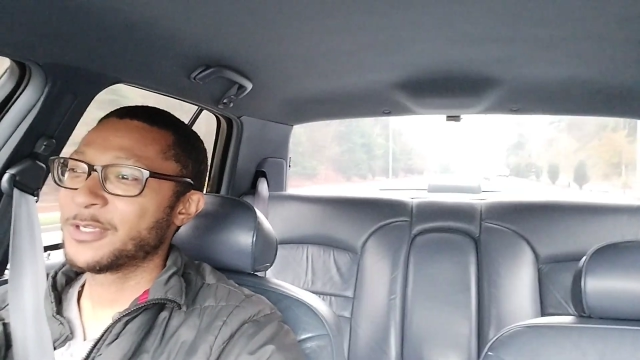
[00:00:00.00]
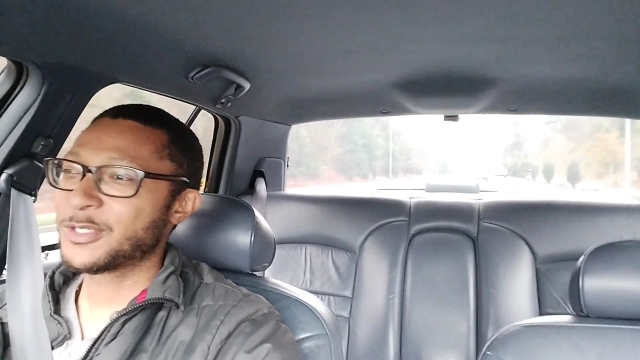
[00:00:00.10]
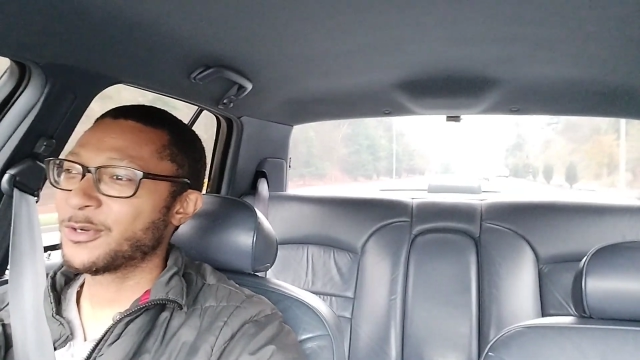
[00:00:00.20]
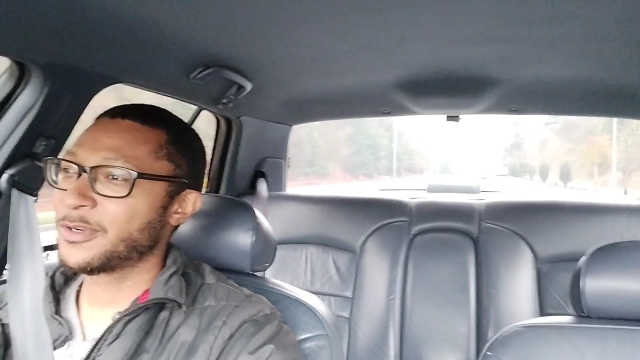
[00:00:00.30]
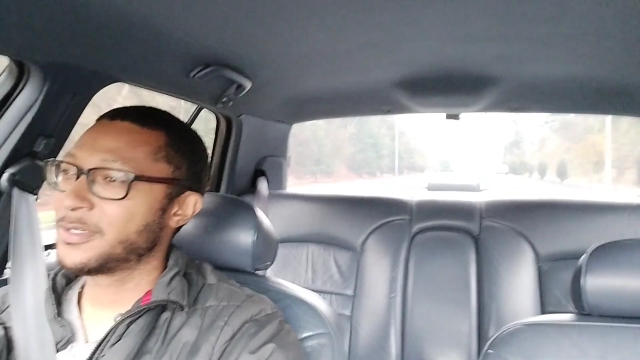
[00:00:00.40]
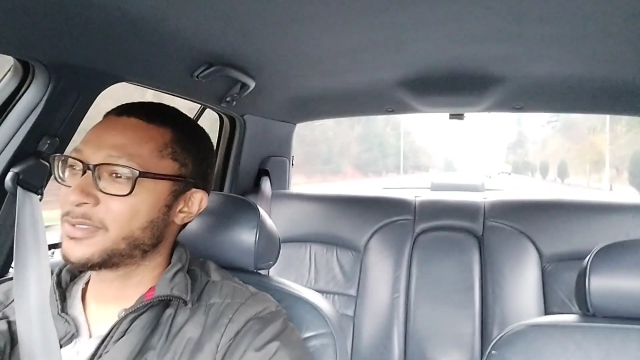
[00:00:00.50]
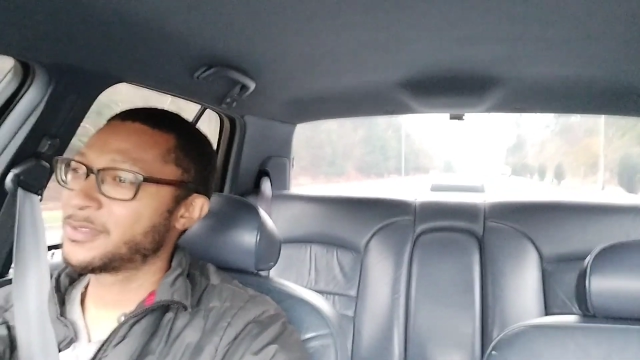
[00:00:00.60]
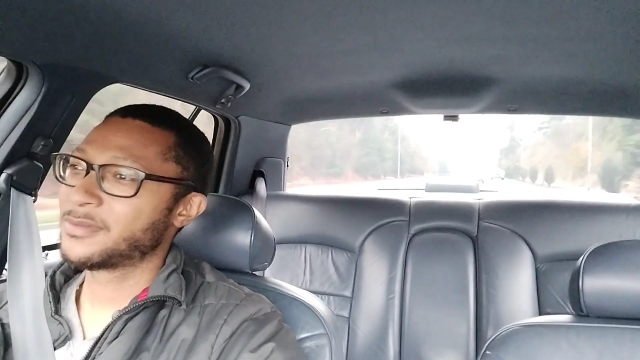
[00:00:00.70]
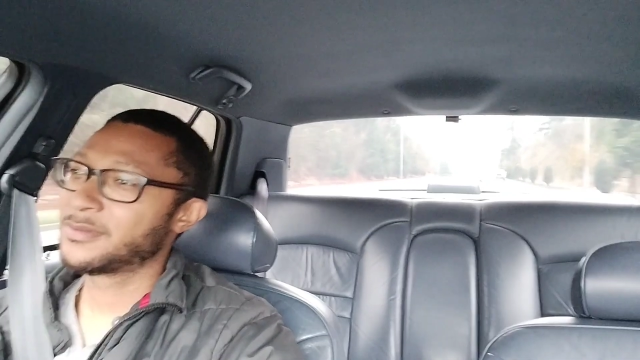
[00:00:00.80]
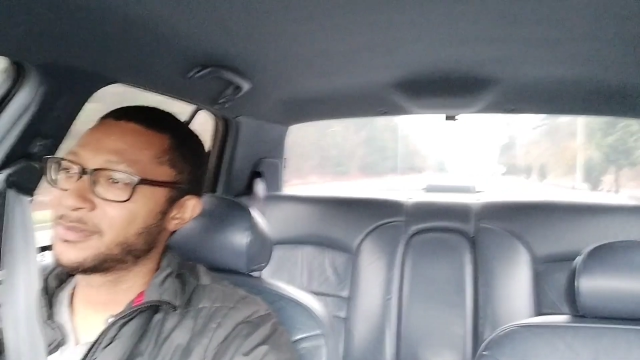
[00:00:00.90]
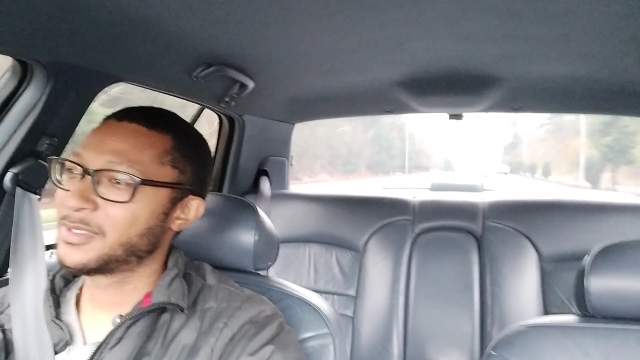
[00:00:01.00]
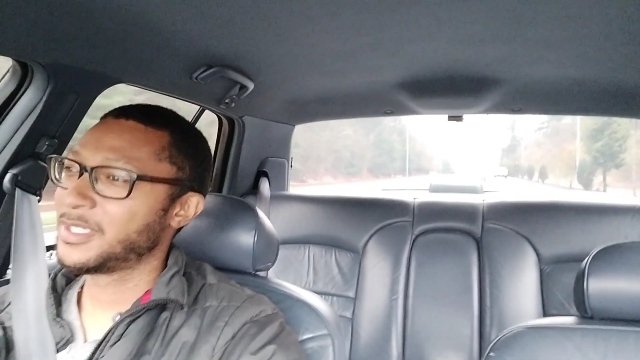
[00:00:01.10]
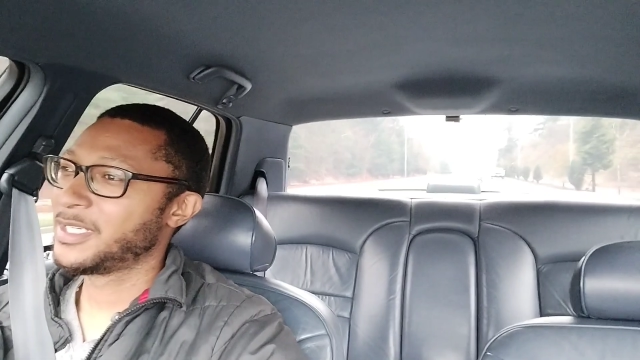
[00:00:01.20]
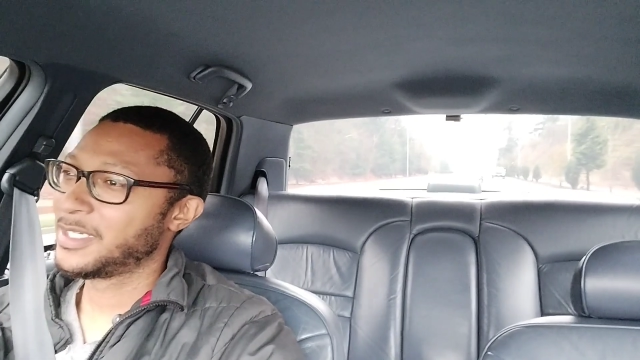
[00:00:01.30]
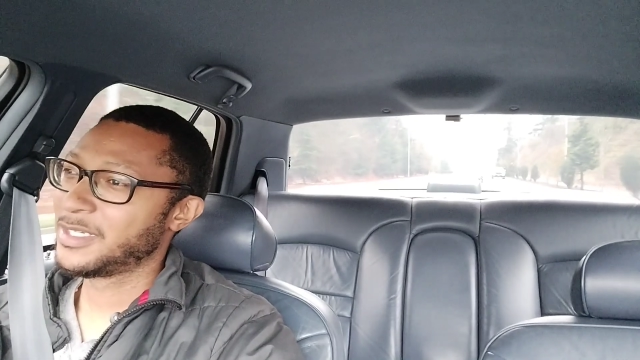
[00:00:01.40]
Victorias,
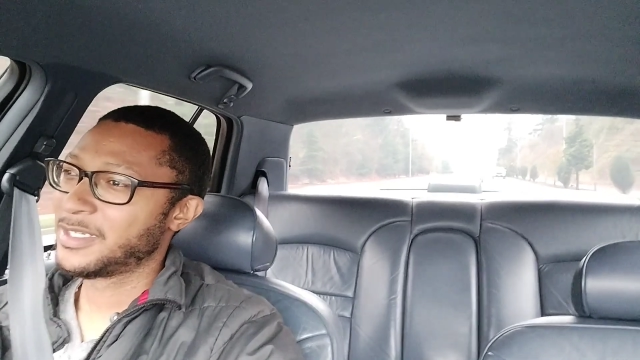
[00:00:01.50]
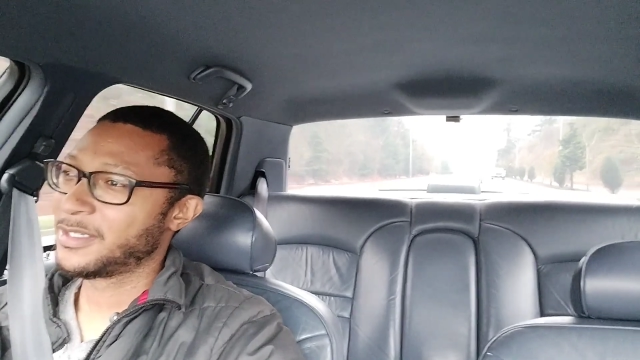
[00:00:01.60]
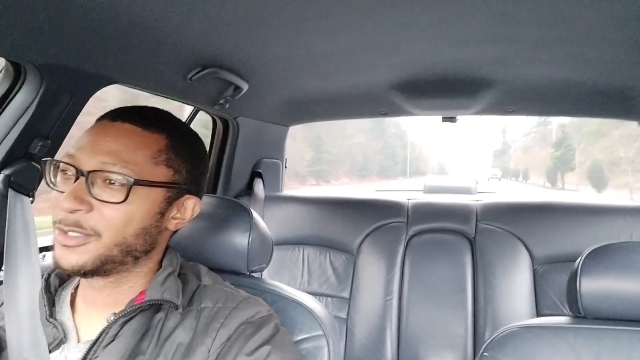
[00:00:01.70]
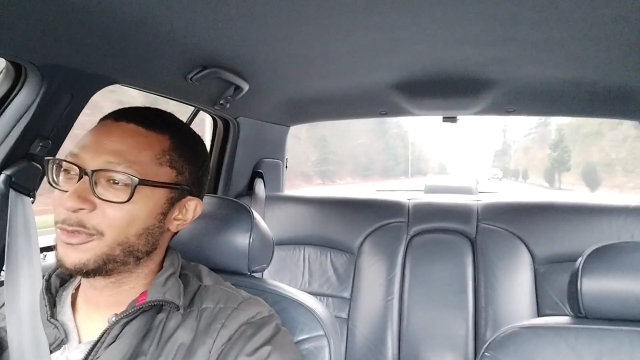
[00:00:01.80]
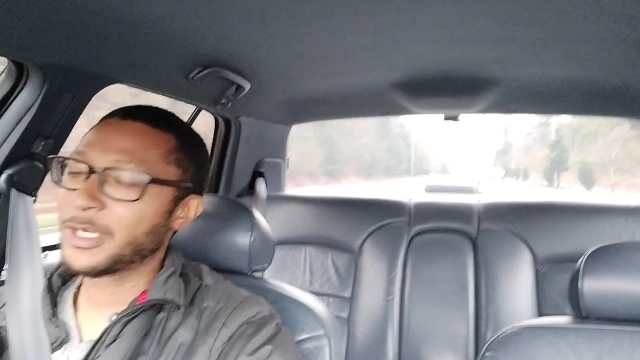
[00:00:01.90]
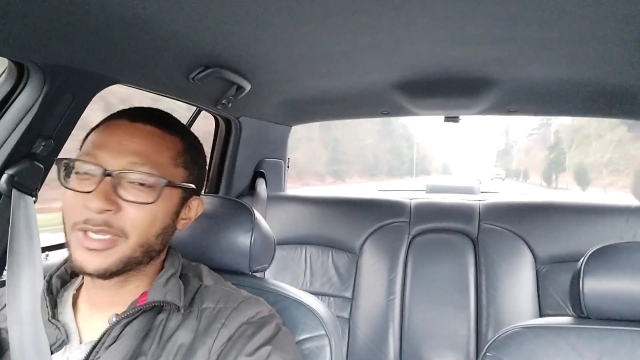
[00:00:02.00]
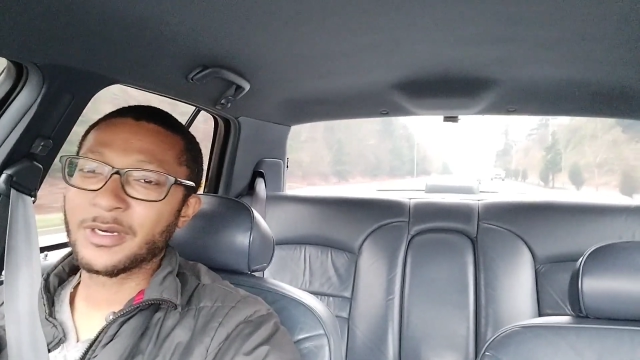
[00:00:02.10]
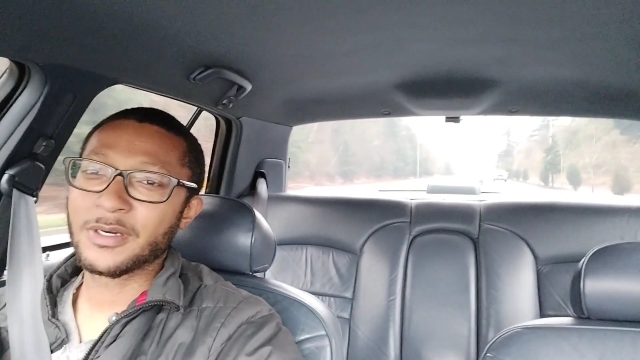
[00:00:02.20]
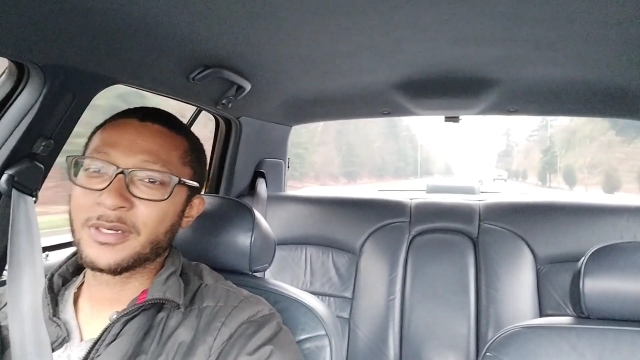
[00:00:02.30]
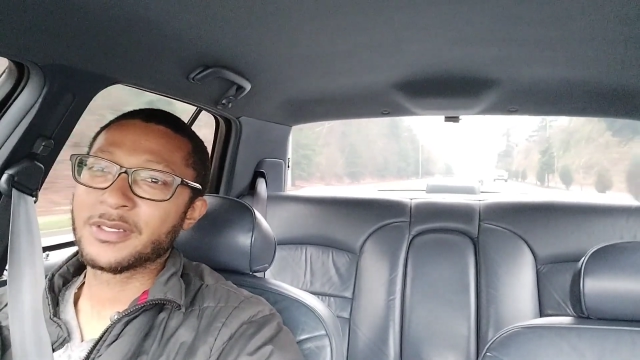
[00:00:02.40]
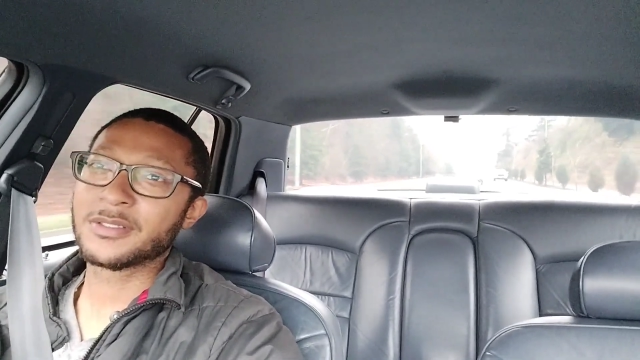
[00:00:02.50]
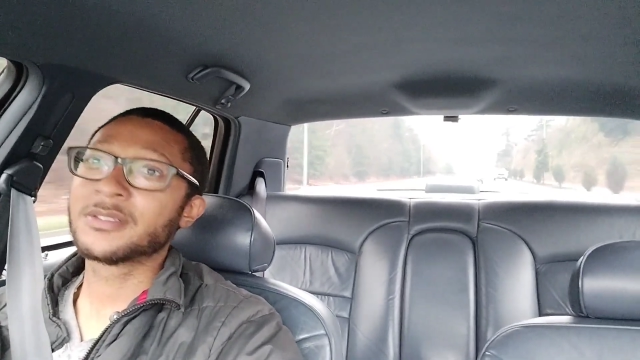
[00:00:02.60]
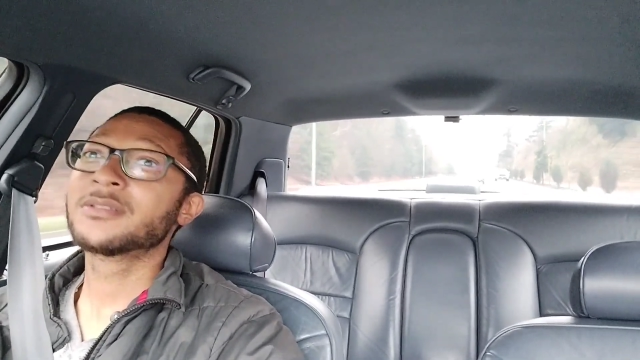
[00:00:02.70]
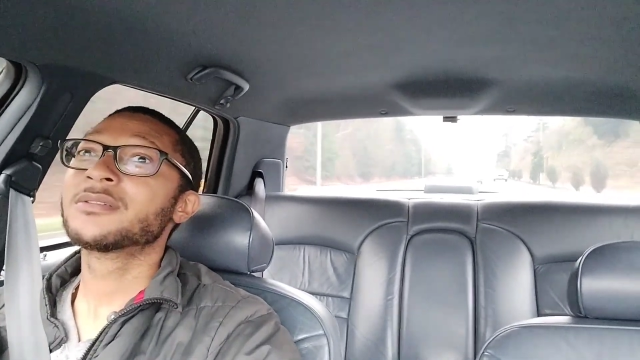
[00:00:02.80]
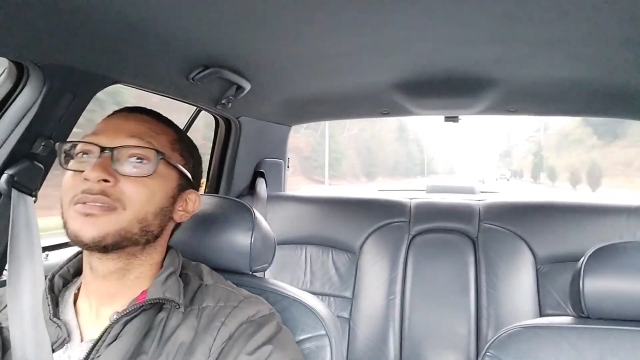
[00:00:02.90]
they're great cars,